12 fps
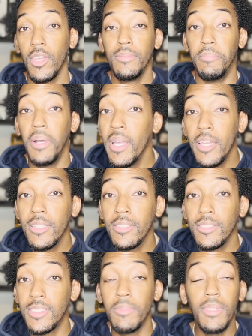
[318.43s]
But
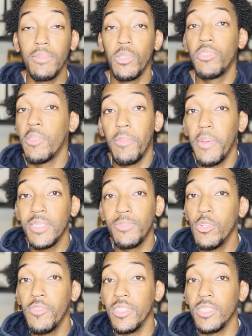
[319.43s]
sometimes those are the best
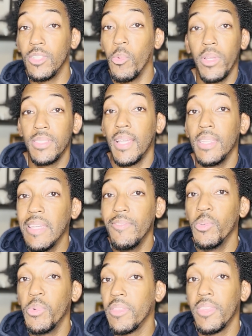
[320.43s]
movies, the ones that leave you
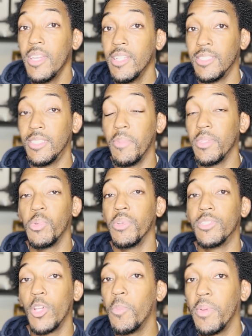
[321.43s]
with something to
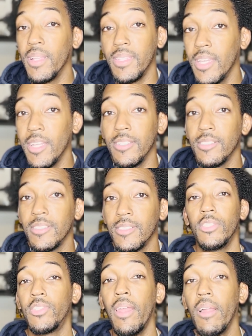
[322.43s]
interpret at the end.
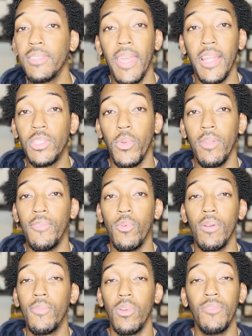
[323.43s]
Shout out to
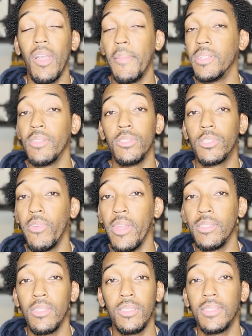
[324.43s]
A24 for inviting me to the screening
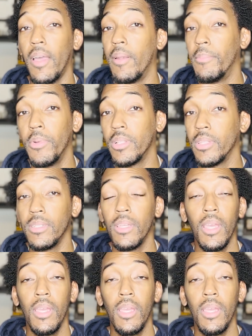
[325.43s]
to this down in Brooklyn.